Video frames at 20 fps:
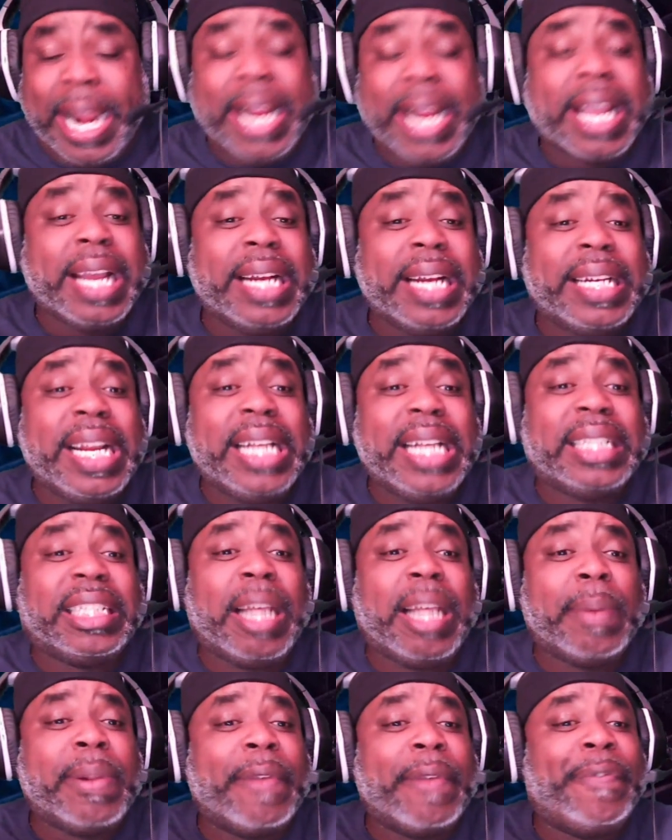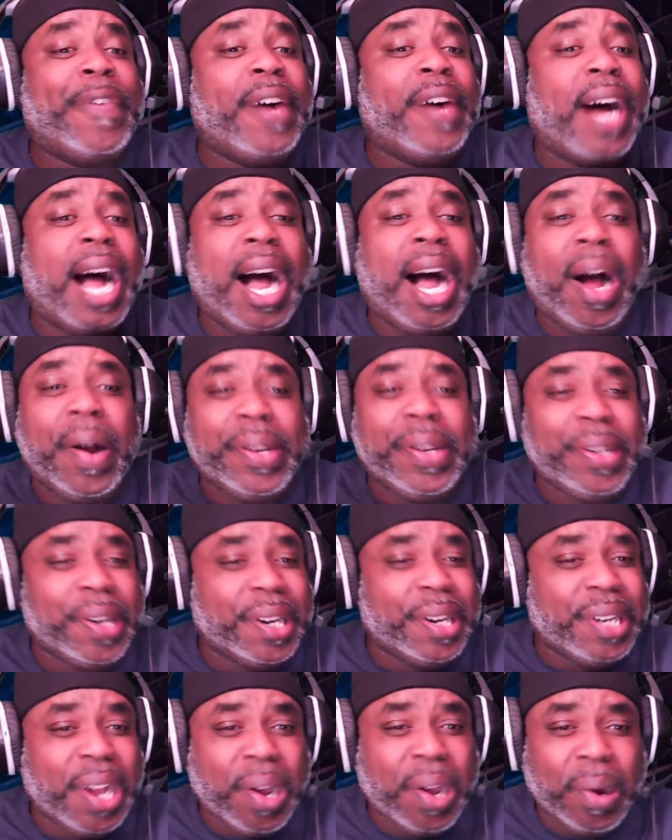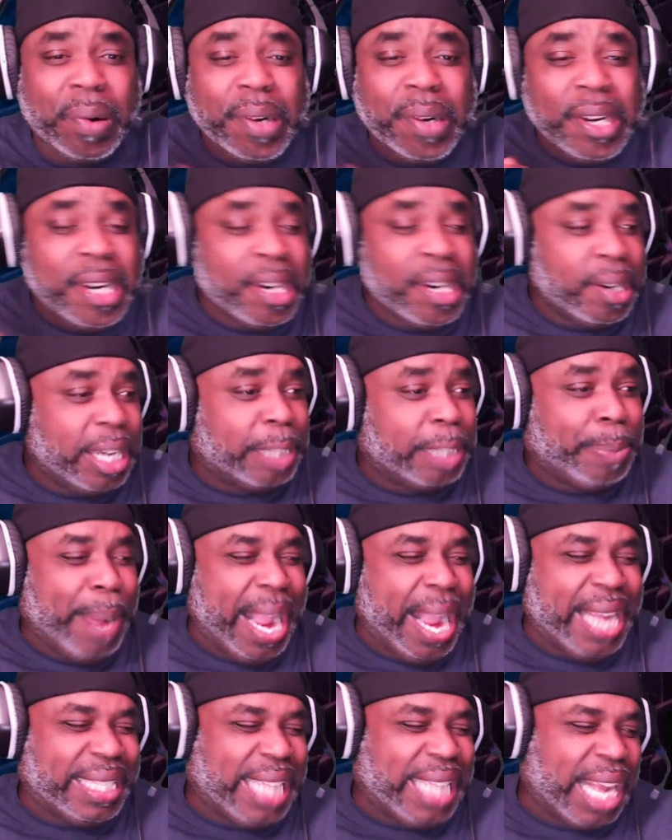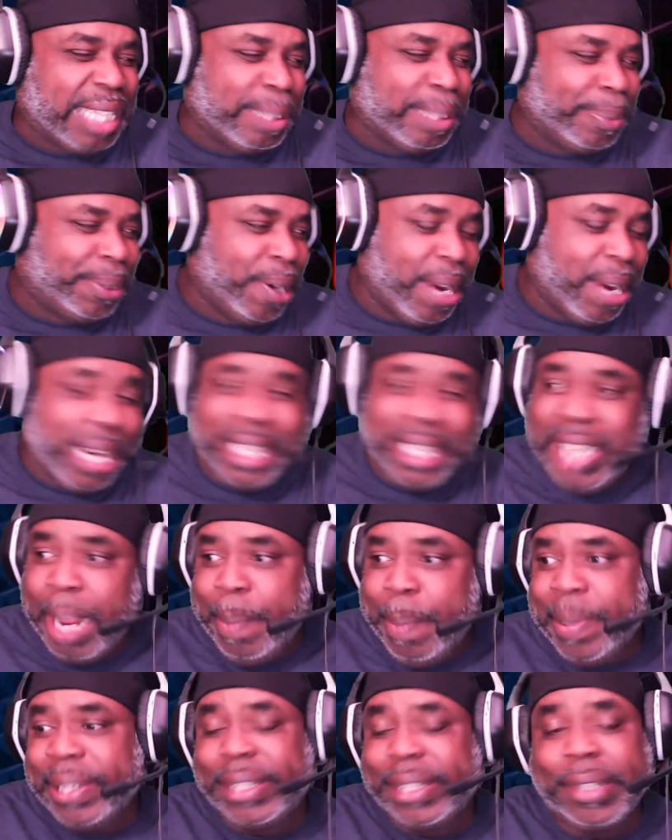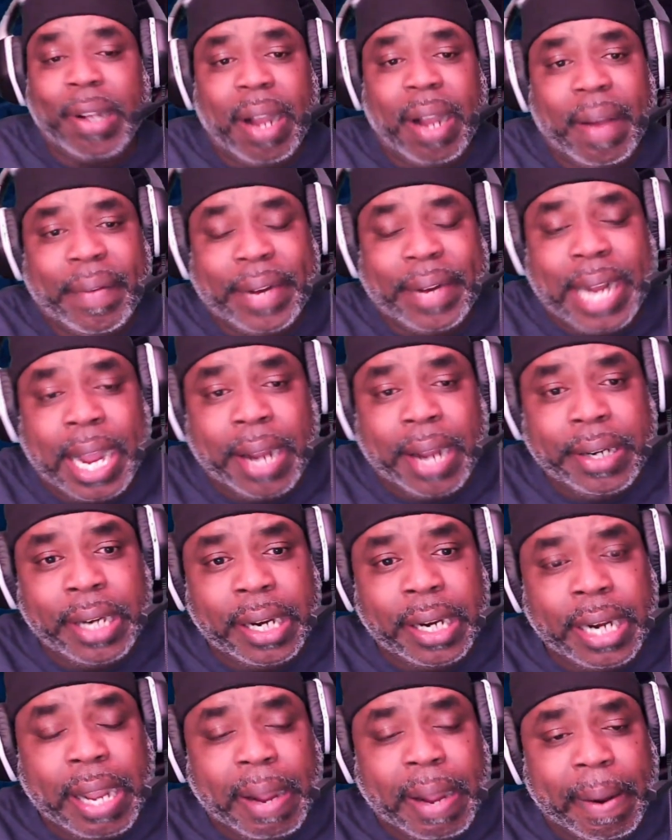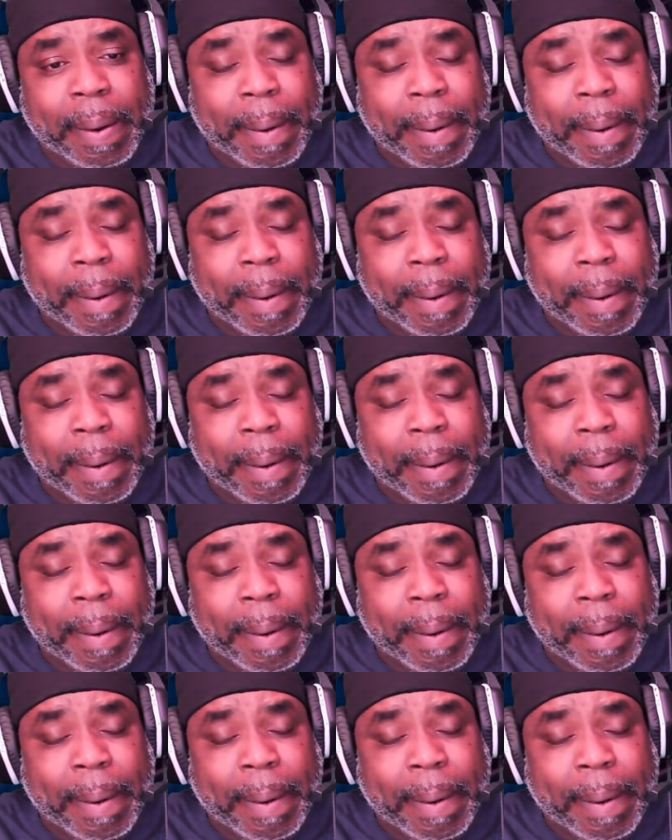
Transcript: could have did something for all year long. Let's pass out some turkeys. They've been starving all year long.